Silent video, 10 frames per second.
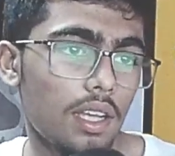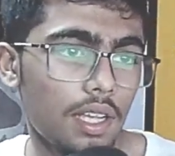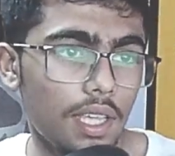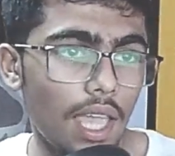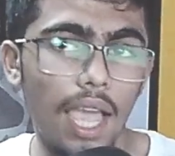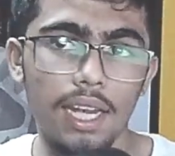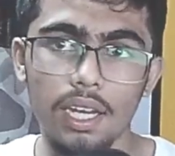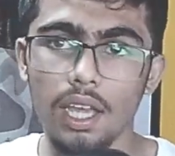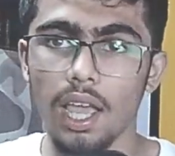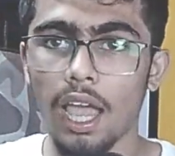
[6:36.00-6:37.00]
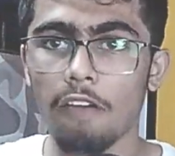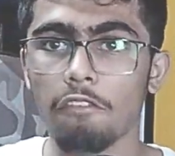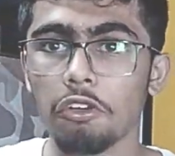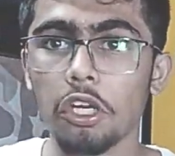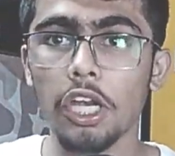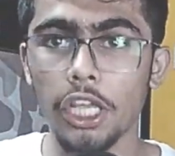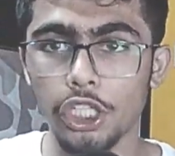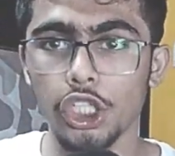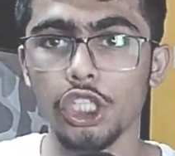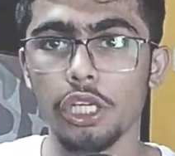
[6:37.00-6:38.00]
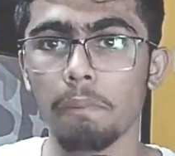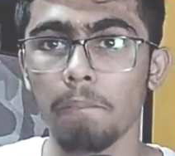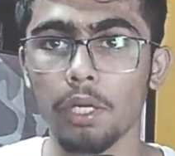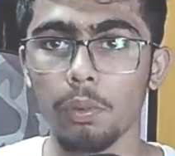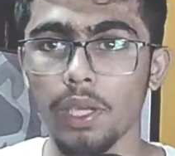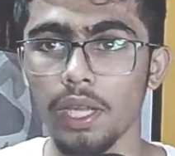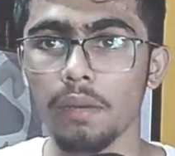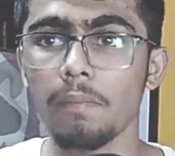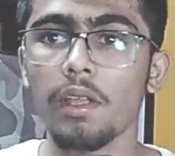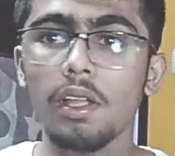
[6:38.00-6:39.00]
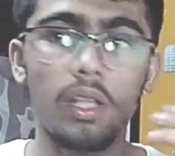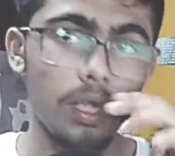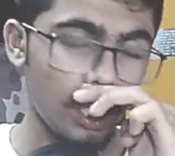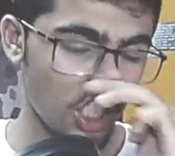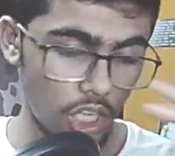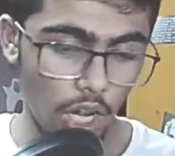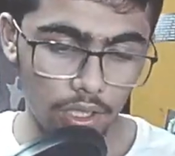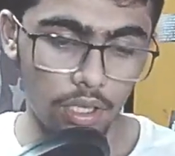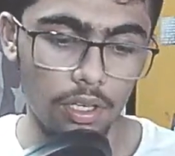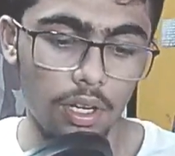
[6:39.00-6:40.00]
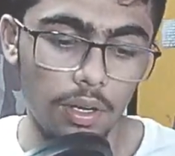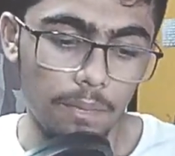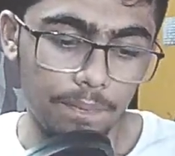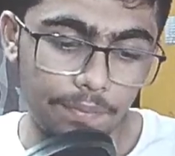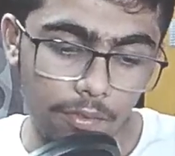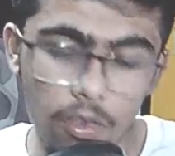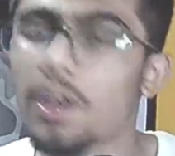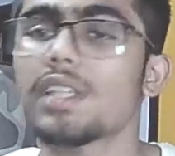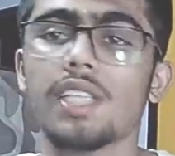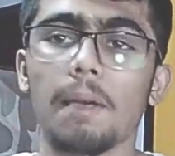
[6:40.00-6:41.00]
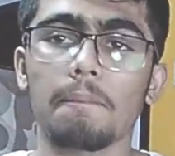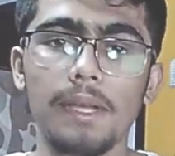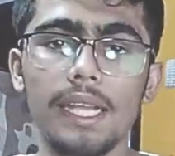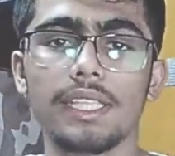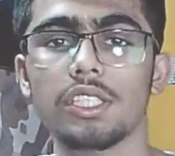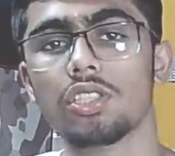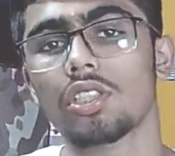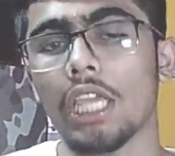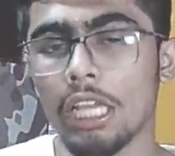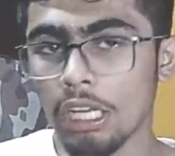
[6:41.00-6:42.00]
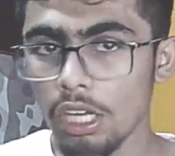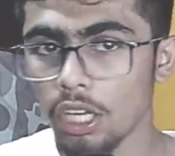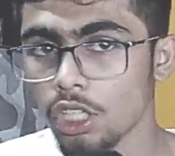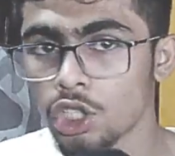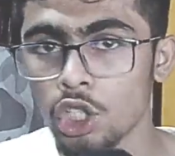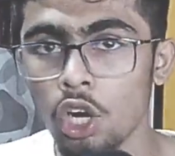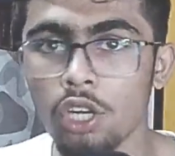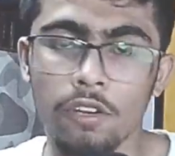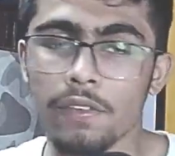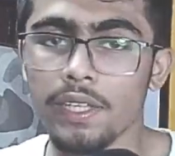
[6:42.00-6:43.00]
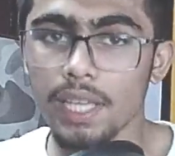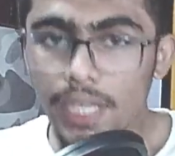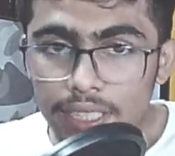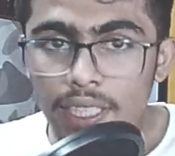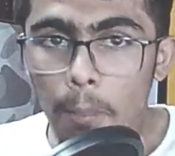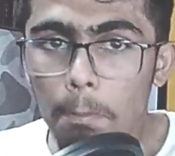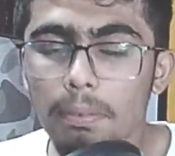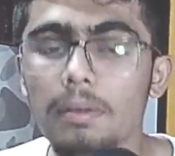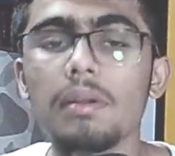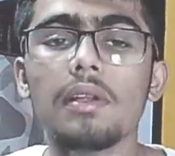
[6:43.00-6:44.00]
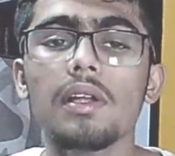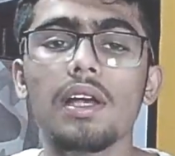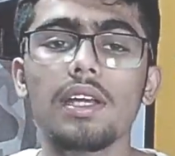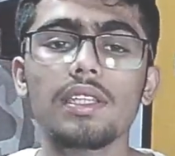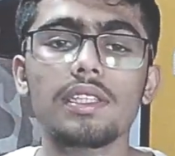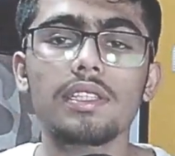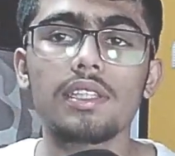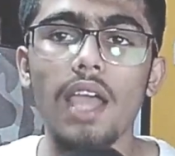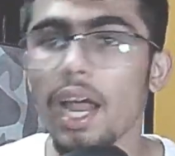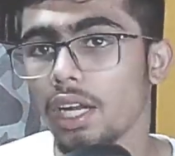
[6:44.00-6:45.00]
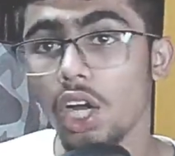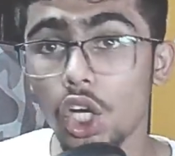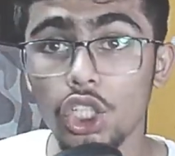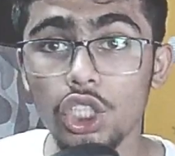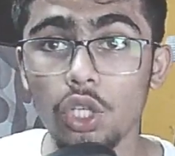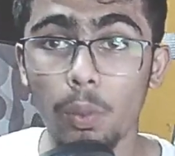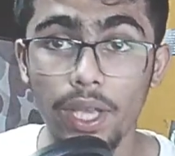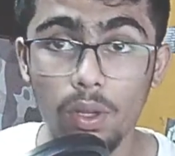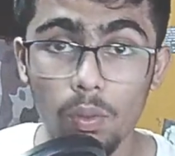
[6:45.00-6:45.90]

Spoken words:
can have a relationship between each other. For example, let's take a geographic example. An earthquake